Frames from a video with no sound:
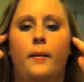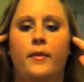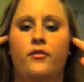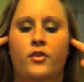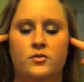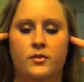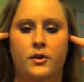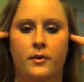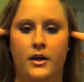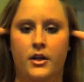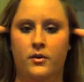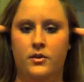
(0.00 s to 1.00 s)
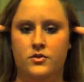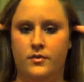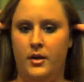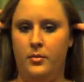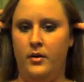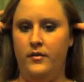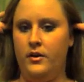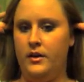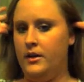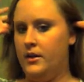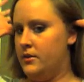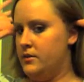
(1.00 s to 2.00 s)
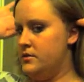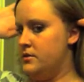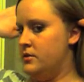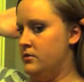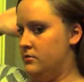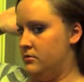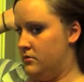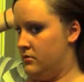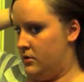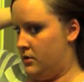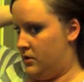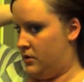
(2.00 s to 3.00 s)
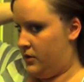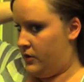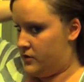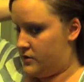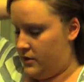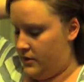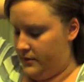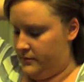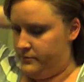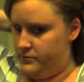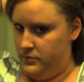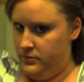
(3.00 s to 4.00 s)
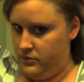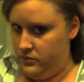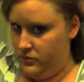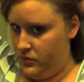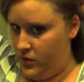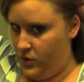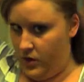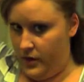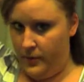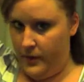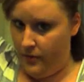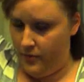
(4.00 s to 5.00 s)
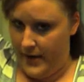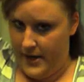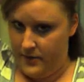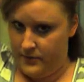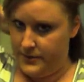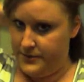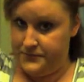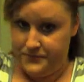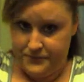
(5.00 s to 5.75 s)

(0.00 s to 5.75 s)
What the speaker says: the first one you want to do is right above your ears. You're just going to go all the way around,